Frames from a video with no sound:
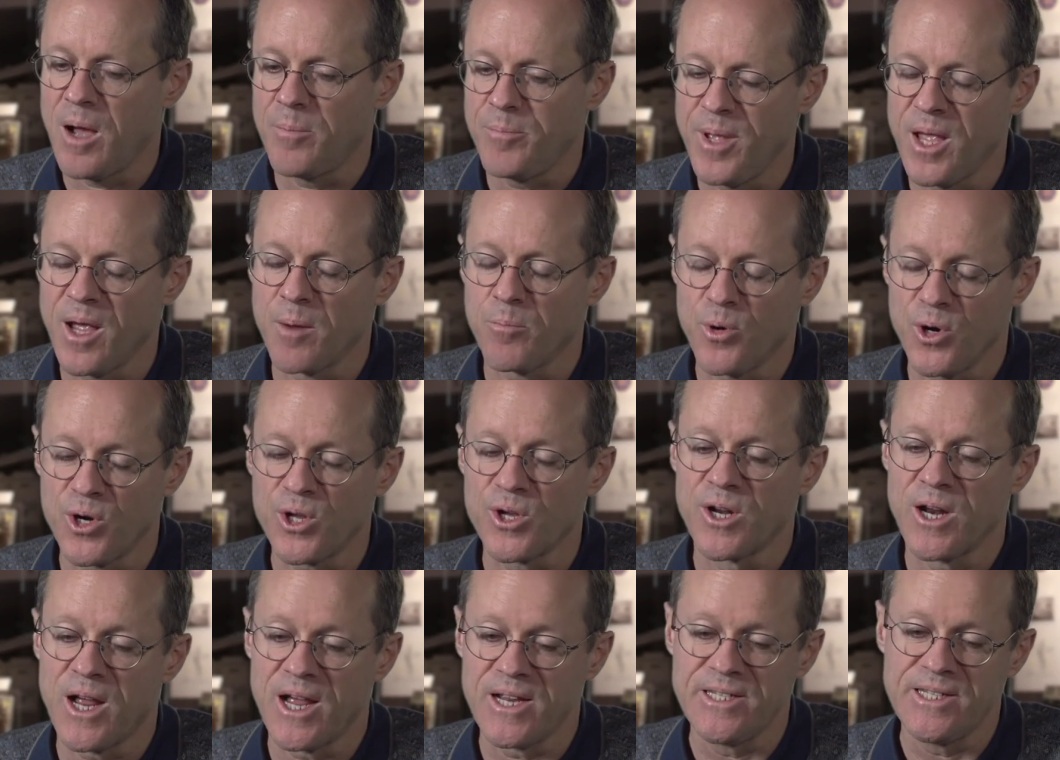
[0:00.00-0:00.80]
being a pretty
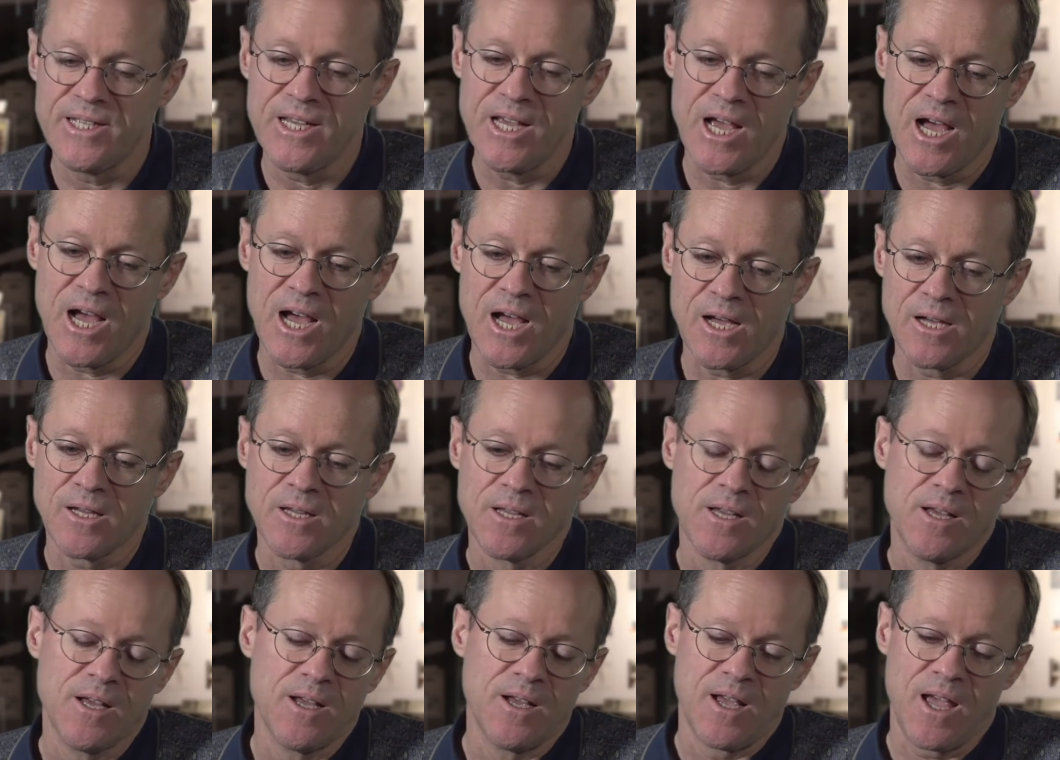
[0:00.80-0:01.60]
good idea.
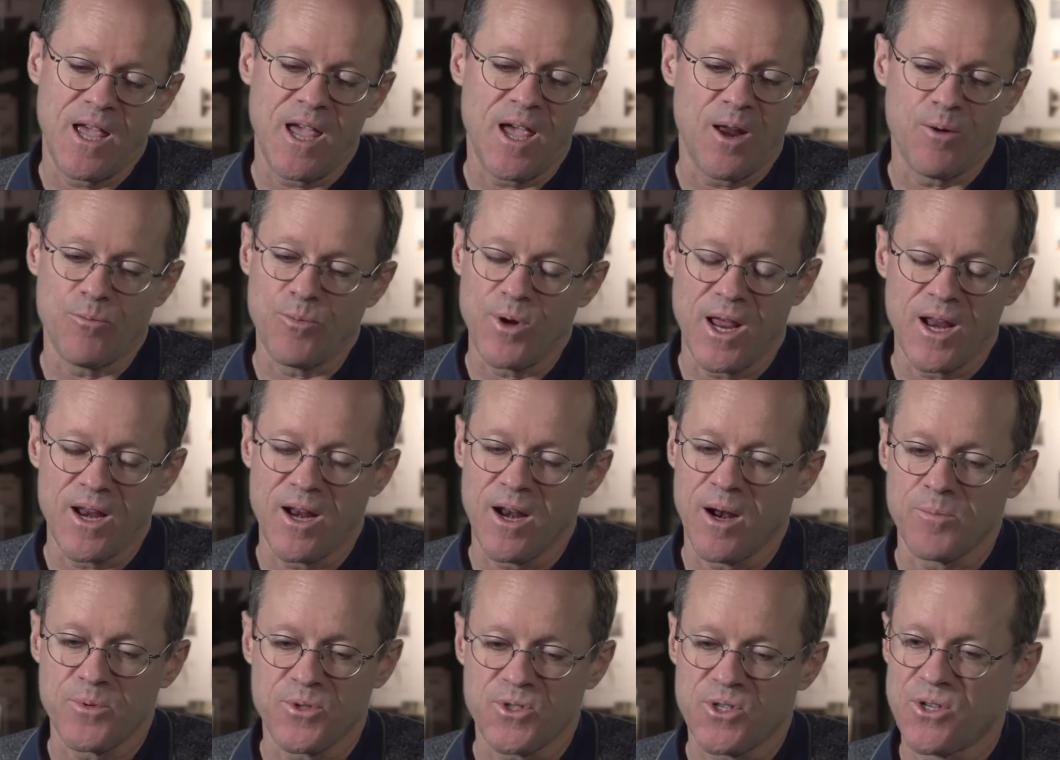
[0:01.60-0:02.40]
And we
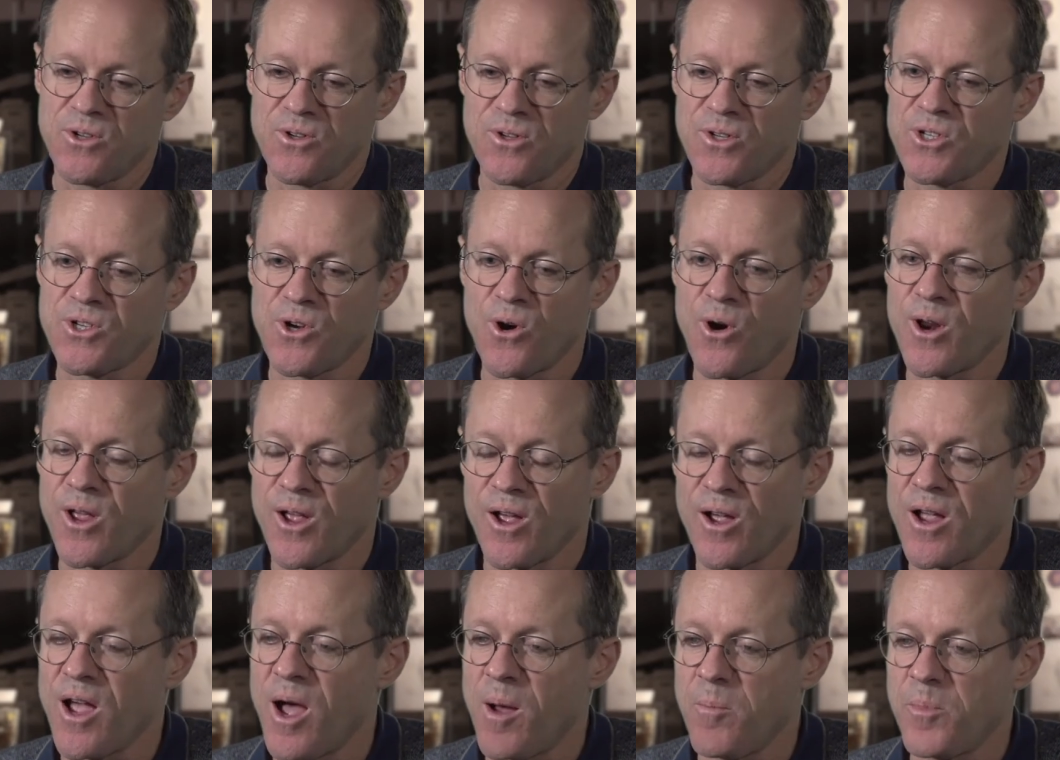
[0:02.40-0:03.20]
ended up starting
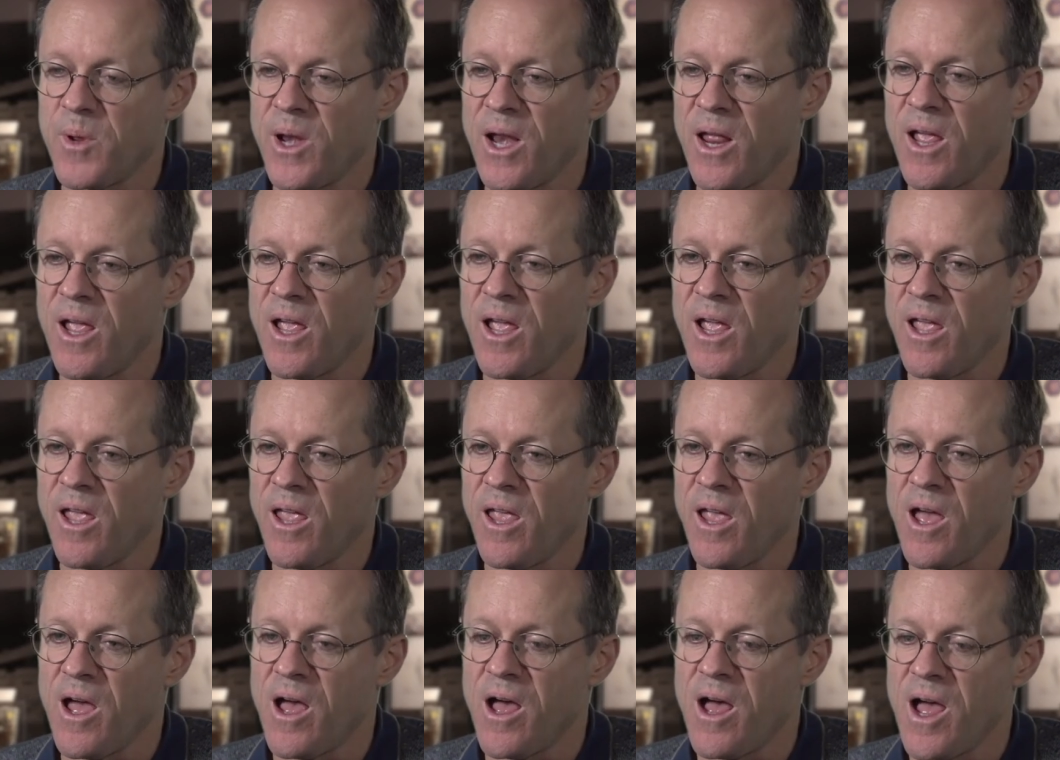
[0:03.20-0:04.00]
a
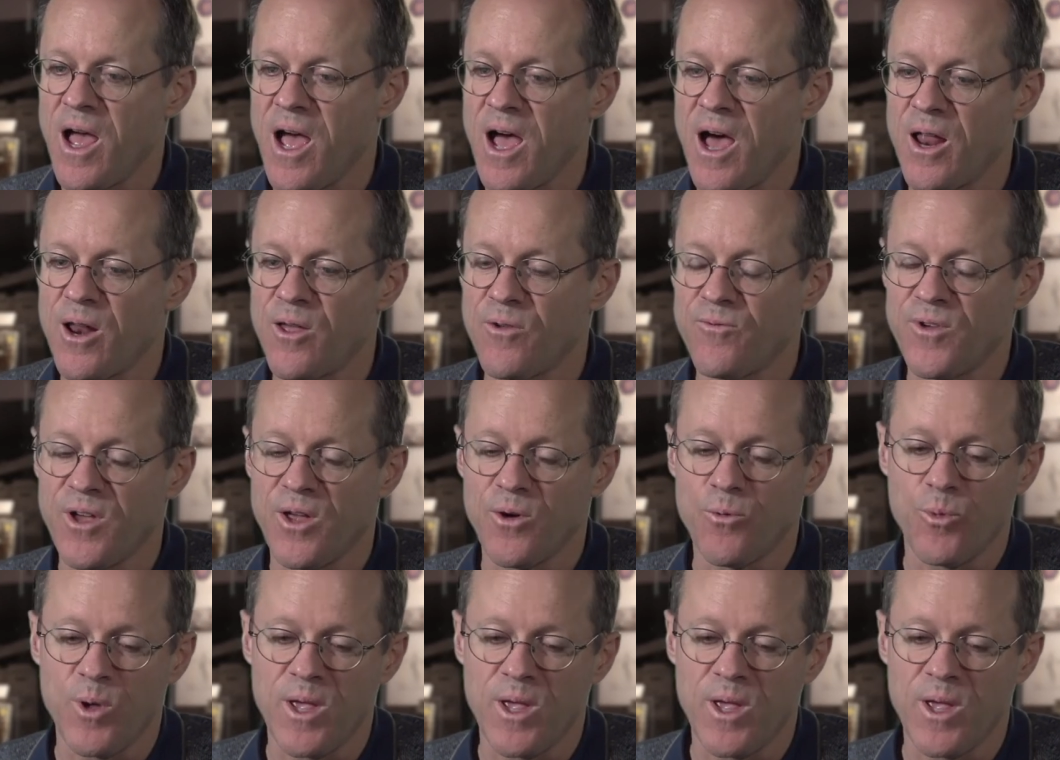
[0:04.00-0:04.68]
company out of it.